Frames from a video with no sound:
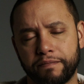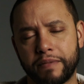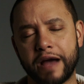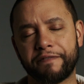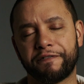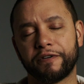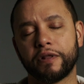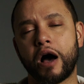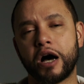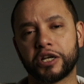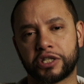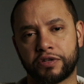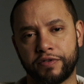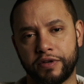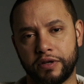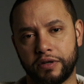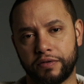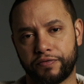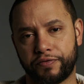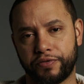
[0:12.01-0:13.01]
My
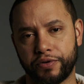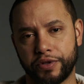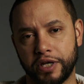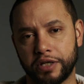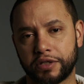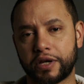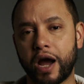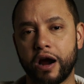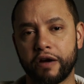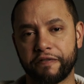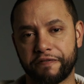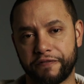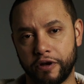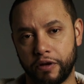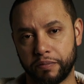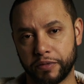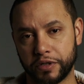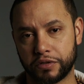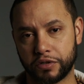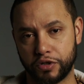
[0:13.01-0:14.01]
philosophy for the entire
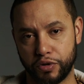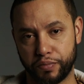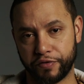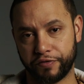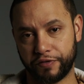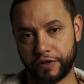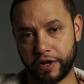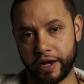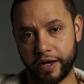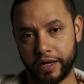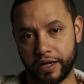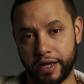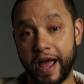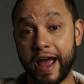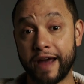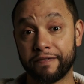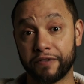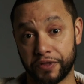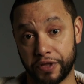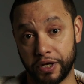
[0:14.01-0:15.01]
film is Superfly.
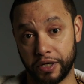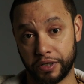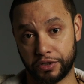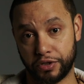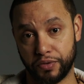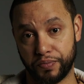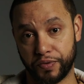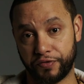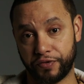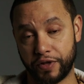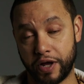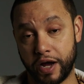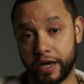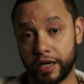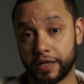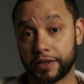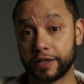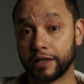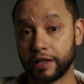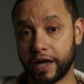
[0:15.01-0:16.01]
Everything is Superfly.
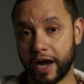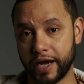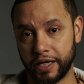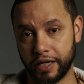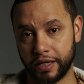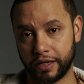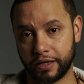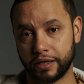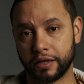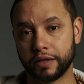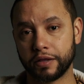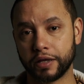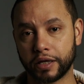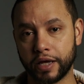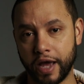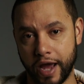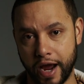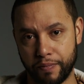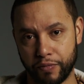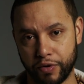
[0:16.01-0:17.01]
The lighting, the
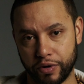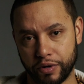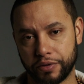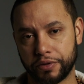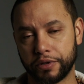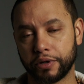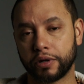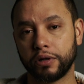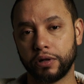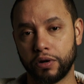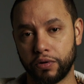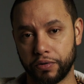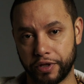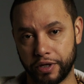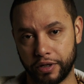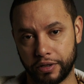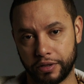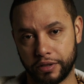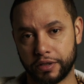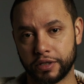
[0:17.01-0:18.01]
camera, the
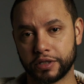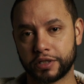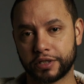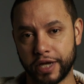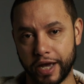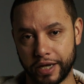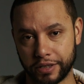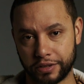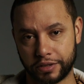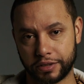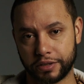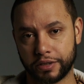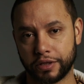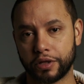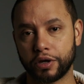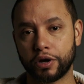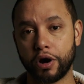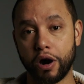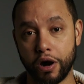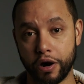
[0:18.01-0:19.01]
clothing, the sets,
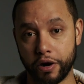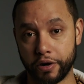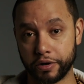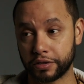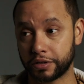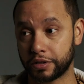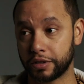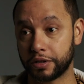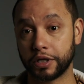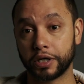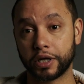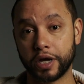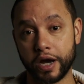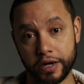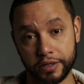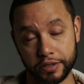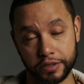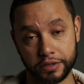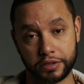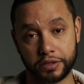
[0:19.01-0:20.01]
the cars, the
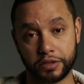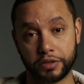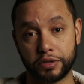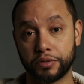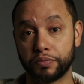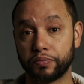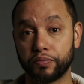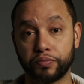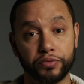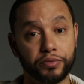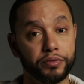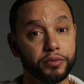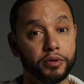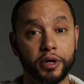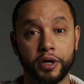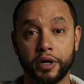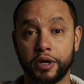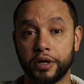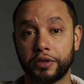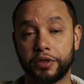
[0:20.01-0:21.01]
guns, the,
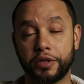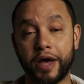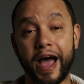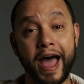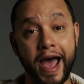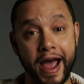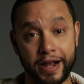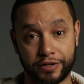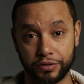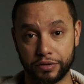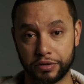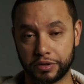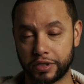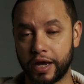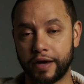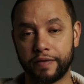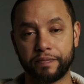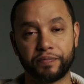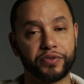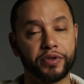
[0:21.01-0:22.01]
the actors.
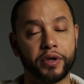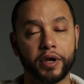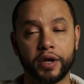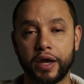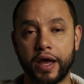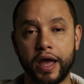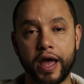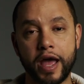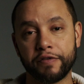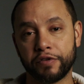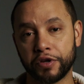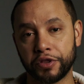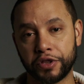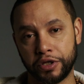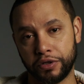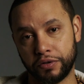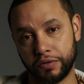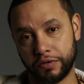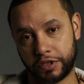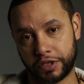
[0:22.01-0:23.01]

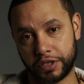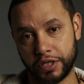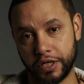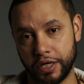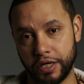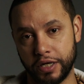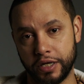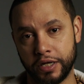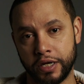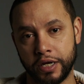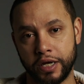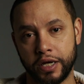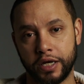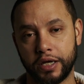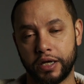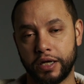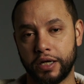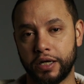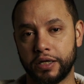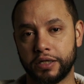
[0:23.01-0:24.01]
Everything you see
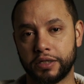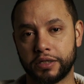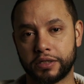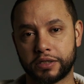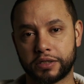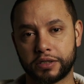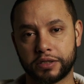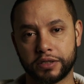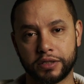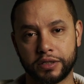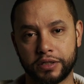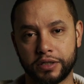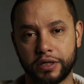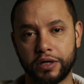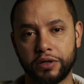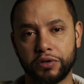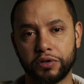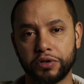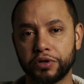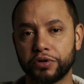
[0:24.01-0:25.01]
is
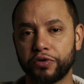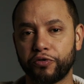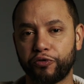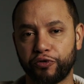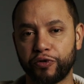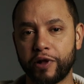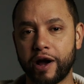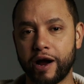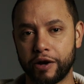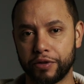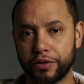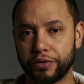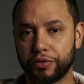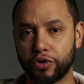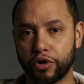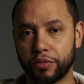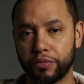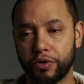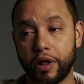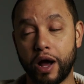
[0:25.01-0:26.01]
a little flyer than
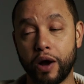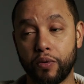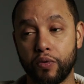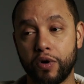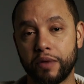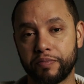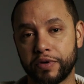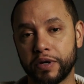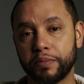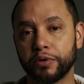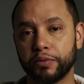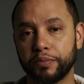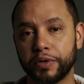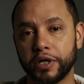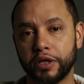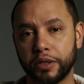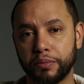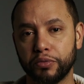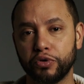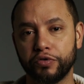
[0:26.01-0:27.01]
normal. I want people to
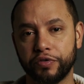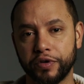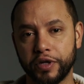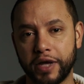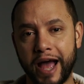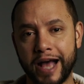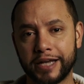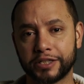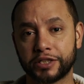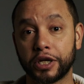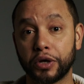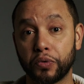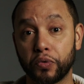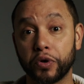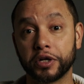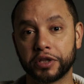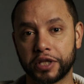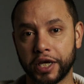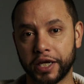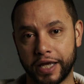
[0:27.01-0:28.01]
be in the movie asking
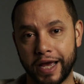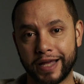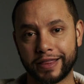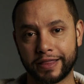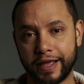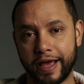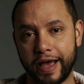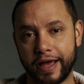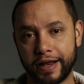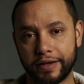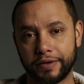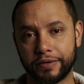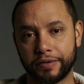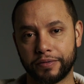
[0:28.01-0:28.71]
where'd they get that?